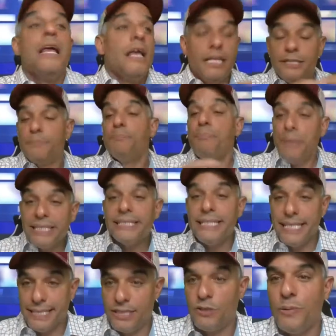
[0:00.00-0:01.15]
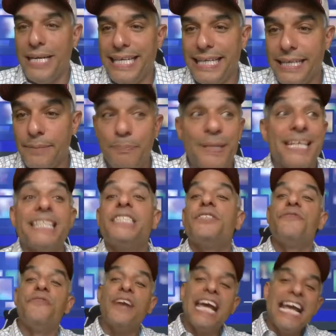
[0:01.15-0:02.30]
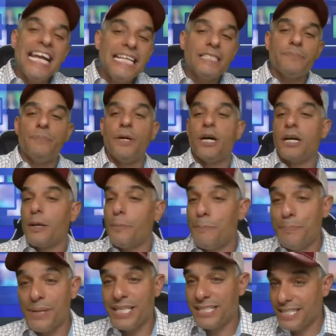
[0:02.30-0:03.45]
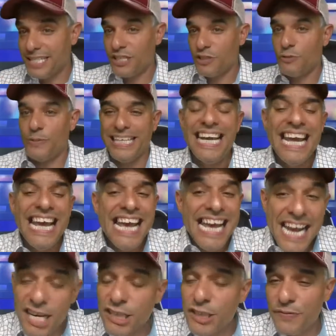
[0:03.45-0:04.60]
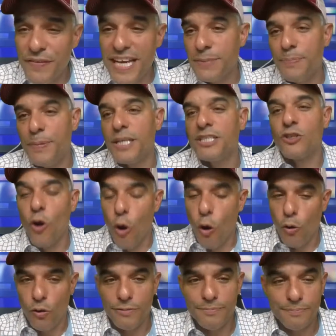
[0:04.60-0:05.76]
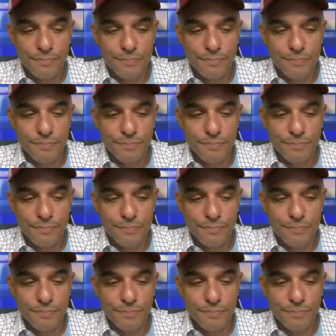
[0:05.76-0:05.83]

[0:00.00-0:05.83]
It's business suite, but it's Facebook business suite. Here's Facebook's goal.